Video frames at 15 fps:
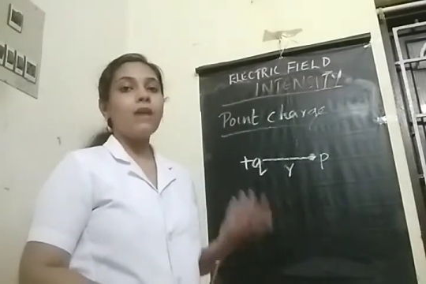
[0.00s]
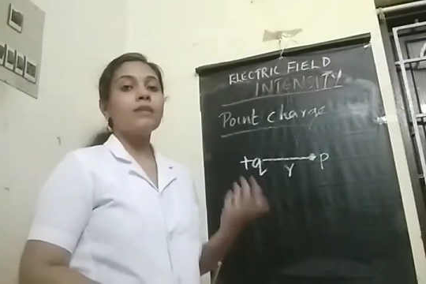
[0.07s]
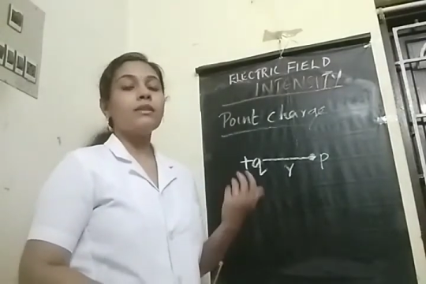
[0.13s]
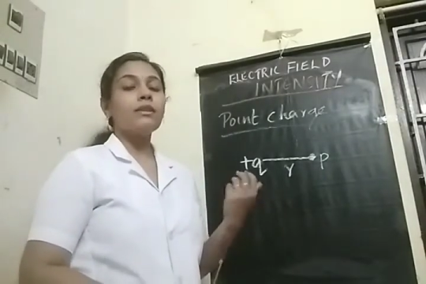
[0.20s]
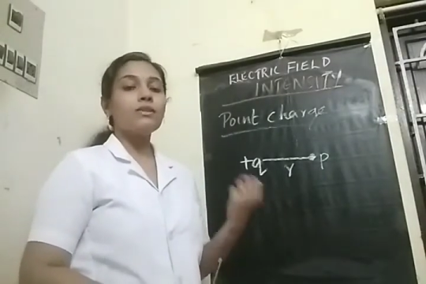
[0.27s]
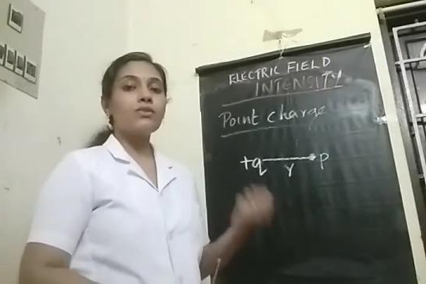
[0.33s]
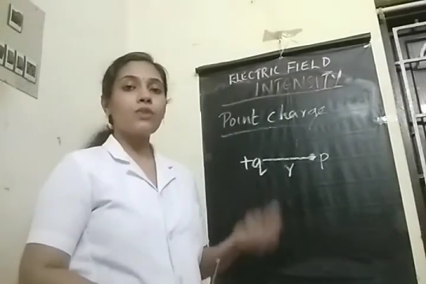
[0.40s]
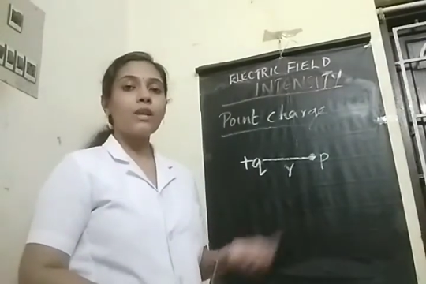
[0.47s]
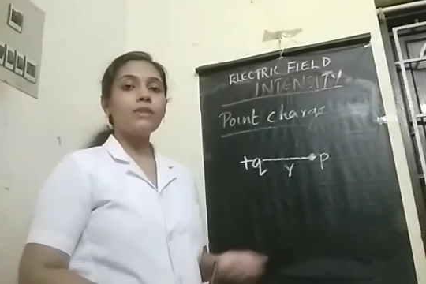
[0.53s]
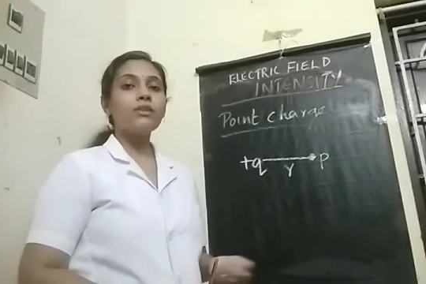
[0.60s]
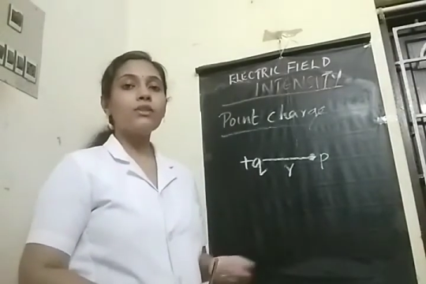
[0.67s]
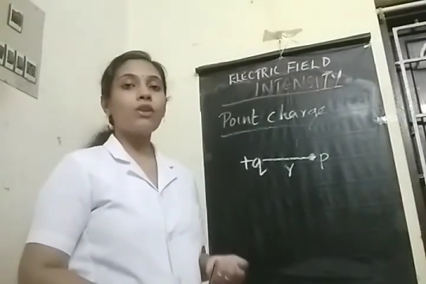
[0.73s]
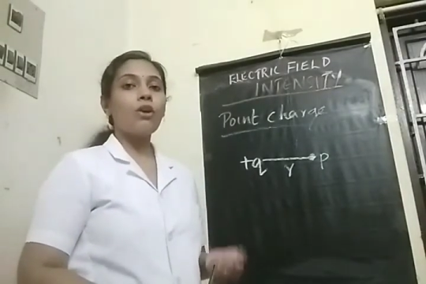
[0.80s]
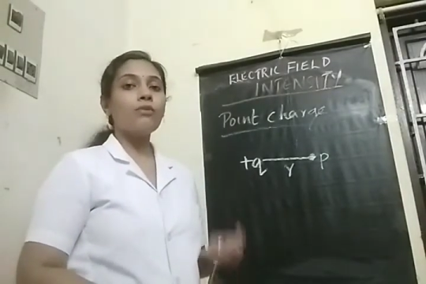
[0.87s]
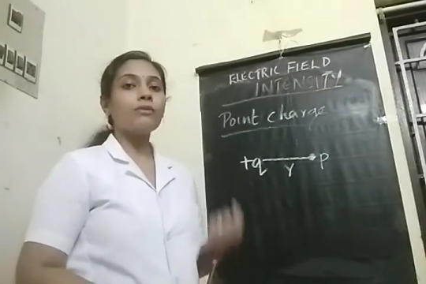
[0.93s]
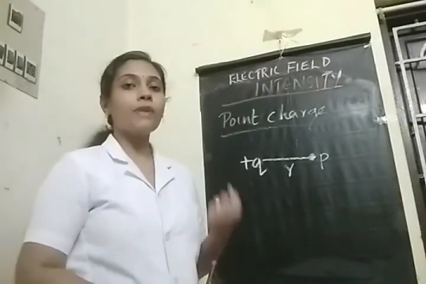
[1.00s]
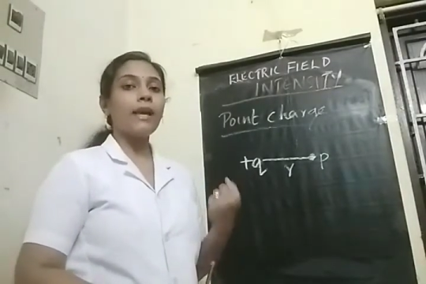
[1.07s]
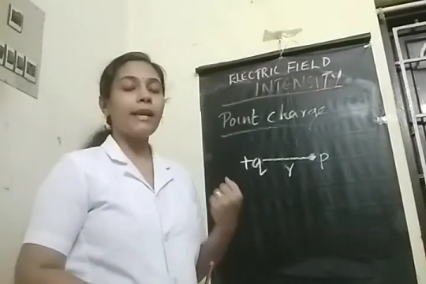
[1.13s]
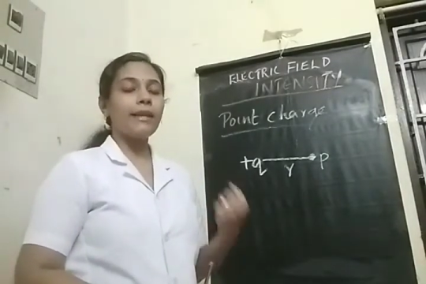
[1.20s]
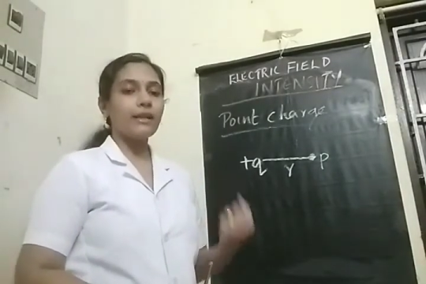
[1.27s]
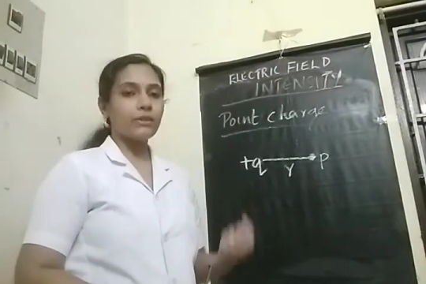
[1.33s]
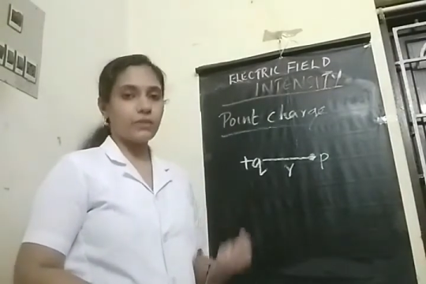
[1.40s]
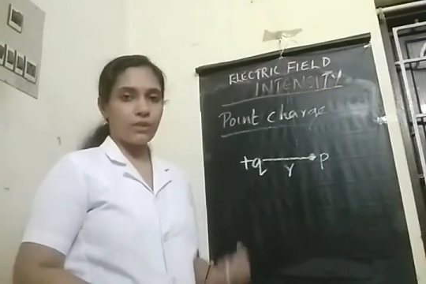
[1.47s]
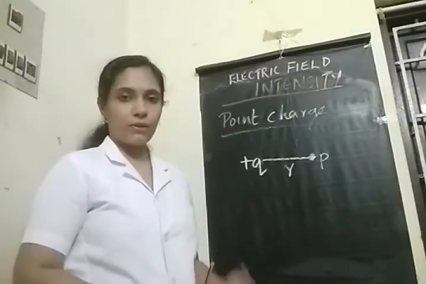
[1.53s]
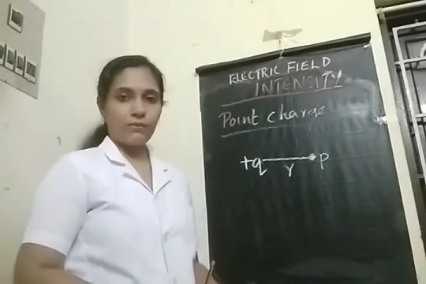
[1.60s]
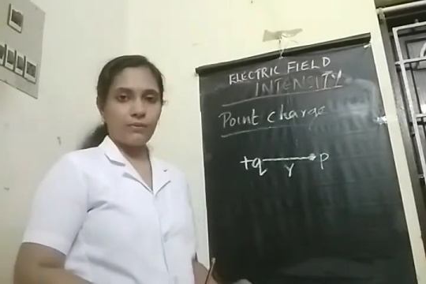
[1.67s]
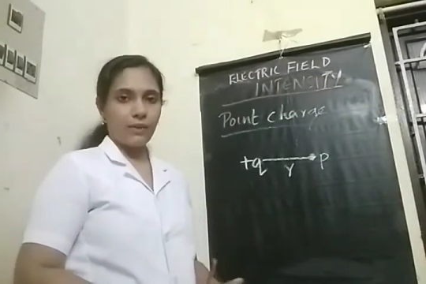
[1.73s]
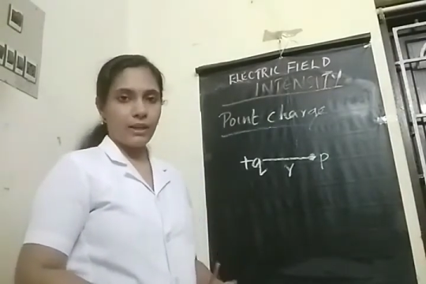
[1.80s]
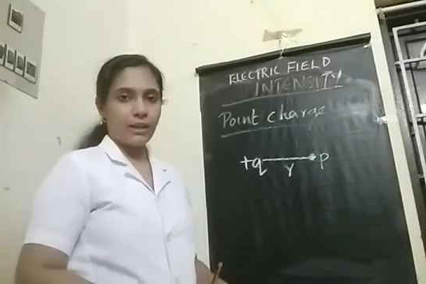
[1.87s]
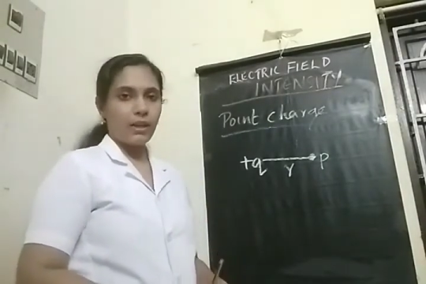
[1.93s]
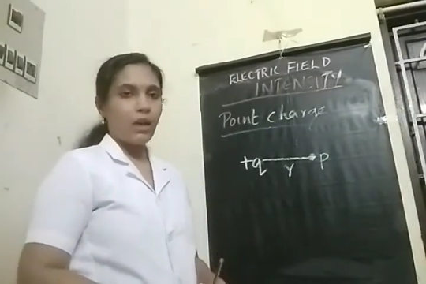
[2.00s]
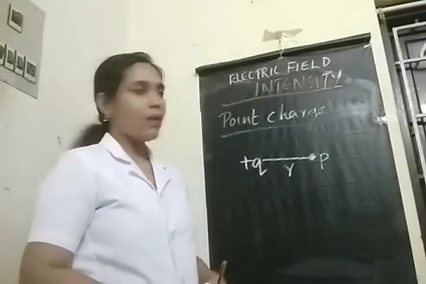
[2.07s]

the strength of the electric field